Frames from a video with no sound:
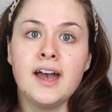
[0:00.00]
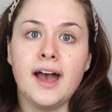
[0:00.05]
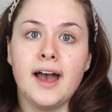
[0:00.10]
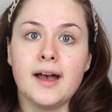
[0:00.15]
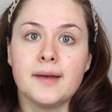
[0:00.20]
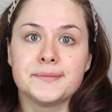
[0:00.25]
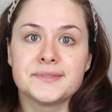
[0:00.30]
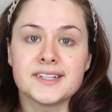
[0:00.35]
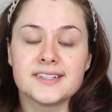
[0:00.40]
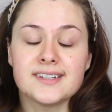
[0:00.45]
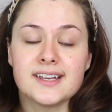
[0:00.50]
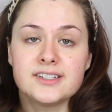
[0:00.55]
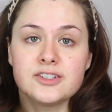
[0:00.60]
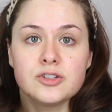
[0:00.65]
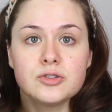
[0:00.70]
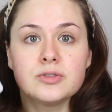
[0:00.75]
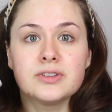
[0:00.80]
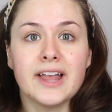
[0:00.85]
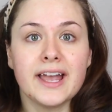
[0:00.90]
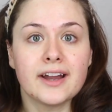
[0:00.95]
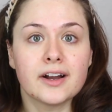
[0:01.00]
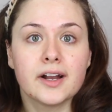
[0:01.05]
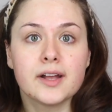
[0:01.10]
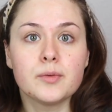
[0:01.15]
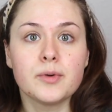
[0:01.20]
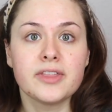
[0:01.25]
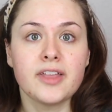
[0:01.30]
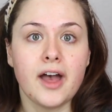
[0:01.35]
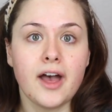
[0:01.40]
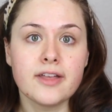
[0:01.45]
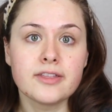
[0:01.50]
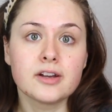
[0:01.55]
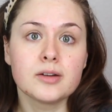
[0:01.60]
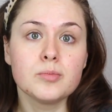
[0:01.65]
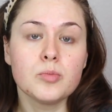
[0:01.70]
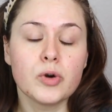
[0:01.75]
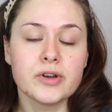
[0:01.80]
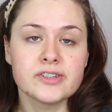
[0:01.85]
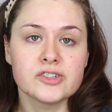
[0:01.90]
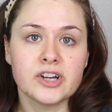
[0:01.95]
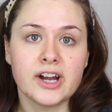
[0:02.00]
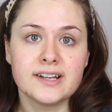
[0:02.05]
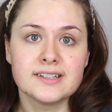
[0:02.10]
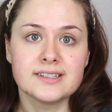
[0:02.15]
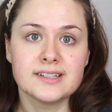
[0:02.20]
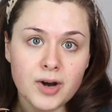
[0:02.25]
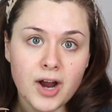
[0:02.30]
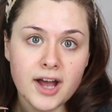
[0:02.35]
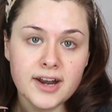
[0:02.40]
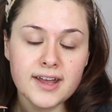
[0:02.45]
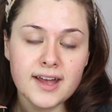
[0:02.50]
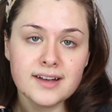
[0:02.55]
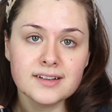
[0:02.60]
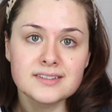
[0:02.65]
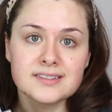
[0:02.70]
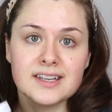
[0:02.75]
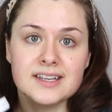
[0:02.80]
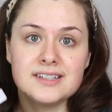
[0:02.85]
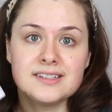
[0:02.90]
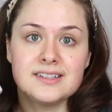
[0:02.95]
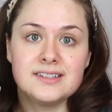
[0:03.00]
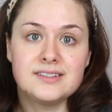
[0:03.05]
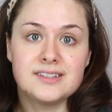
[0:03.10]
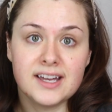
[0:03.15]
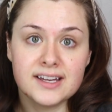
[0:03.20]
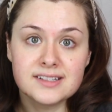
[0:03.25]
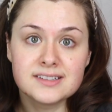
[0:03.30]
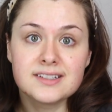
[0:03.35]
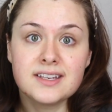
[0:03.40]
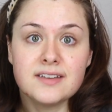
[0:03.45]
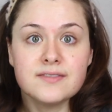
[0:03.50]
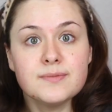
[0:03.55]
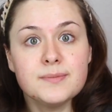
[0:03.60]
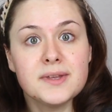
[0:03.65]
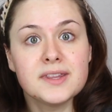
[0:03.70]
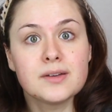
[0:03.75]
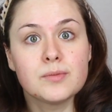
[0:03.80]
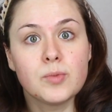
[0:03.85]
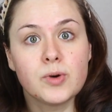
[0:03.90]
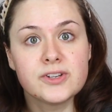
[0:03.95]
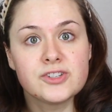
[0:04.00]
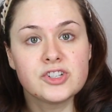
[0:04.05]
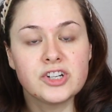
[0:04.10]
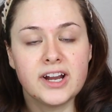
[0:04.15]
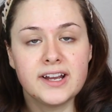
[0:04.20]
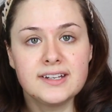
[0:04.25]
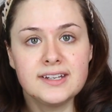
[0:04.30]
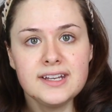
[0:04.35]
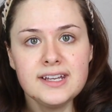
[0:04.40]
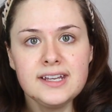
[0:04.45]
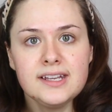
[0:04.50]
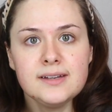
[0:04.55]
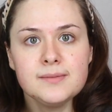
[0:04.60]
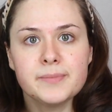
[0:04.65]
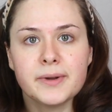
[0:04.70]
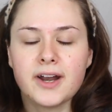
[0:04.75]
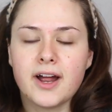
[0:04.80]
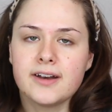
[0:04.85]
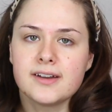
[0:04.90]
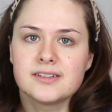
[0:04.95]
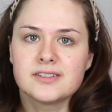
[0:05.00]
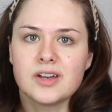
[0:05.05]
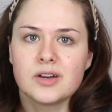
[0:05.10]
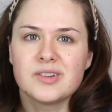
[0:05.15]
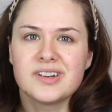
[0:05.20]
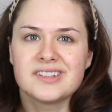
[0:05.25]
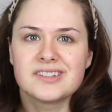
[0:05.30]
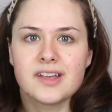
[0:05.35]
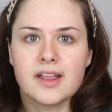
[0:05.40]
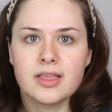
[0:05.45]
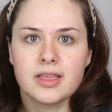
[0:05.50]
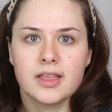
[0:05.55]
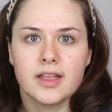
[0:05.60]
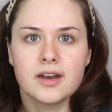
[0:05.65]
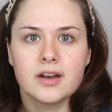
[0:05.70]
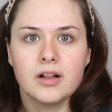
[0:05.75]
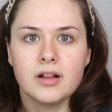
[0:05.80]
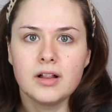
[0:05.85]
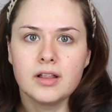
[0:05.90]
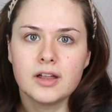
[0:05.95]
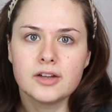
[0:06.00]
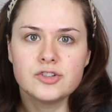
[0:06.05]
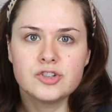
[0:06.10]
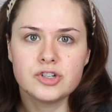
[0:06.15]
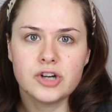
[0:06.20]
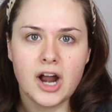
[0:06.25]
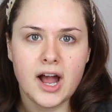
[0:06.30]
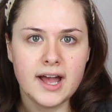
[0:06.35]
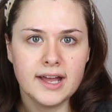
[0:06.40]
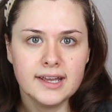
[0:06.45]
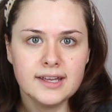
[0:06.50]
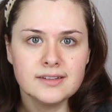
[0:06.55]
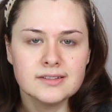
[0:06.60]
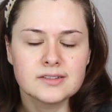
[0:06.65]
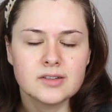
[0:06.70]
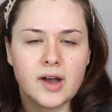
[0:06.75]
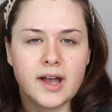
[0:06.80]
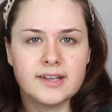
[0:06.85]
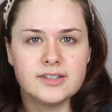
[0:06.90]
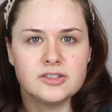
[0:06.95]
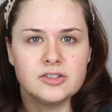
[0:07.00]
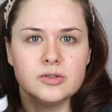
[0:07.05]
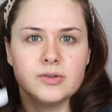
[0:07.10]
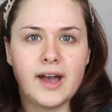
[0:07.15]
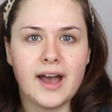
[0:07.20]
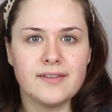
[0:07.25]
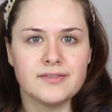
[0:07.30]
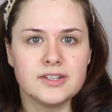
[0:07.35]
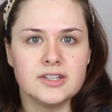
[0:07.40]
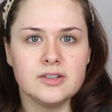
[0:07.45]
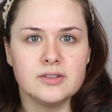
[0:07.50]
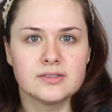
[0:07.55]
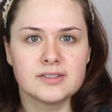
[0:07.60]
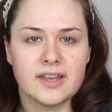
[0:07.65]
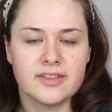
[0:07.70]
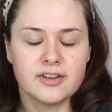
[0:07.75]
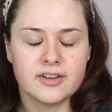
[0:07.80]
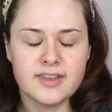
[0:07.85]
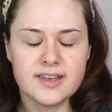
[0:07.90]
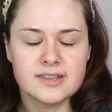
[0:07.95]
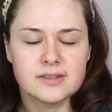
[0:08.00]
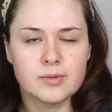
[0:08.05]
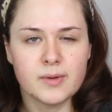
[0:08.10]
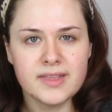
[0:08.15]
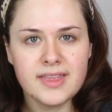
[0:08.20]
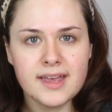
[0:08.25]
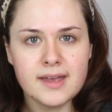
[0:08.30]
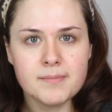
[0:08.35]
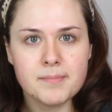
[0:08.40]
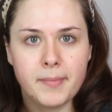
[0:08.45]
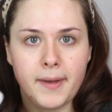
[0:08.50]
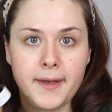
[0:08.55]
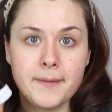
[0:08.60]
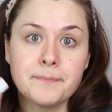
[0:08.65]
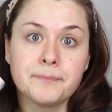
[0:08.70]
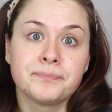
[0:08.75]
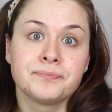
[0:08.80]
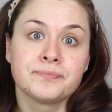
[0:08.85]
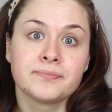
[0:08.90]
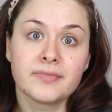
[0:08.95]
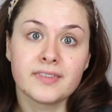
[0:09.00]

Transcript: Since I do layer it with other moisturizing products, it does give me the moisture I need, but on its own, it's a little drying. So I do have to use other things with it, but